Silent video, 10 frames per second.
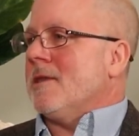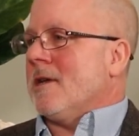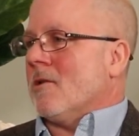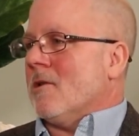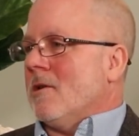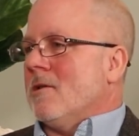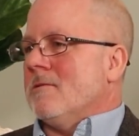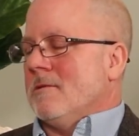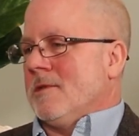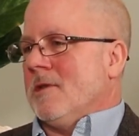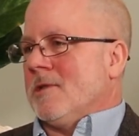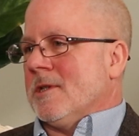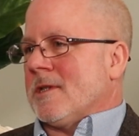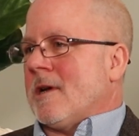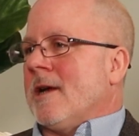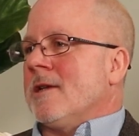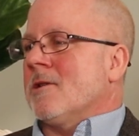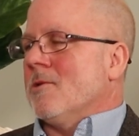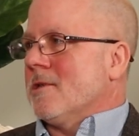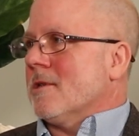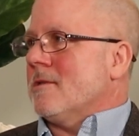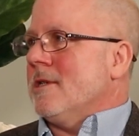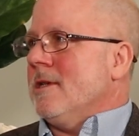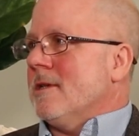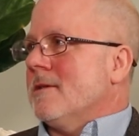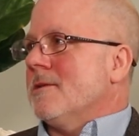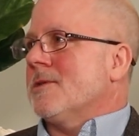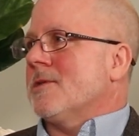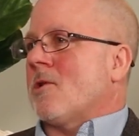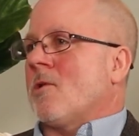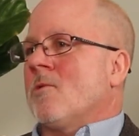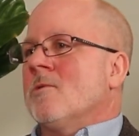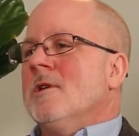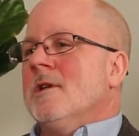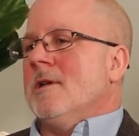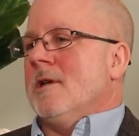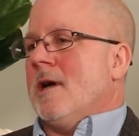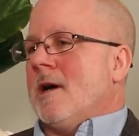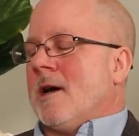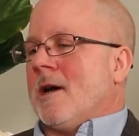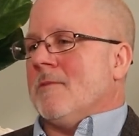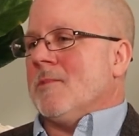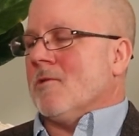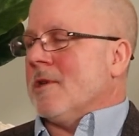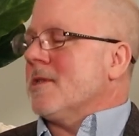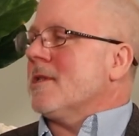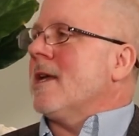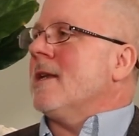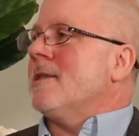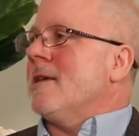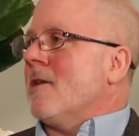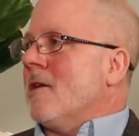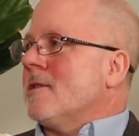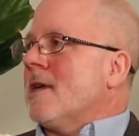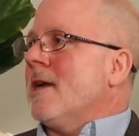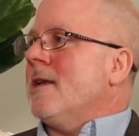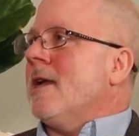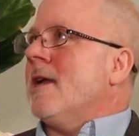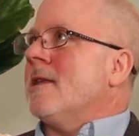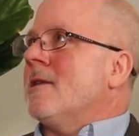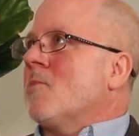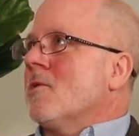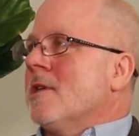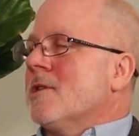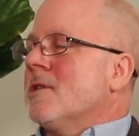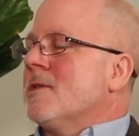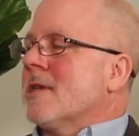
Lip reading: they're designed acoustically. So they're insulated, they're airtight, and the partitions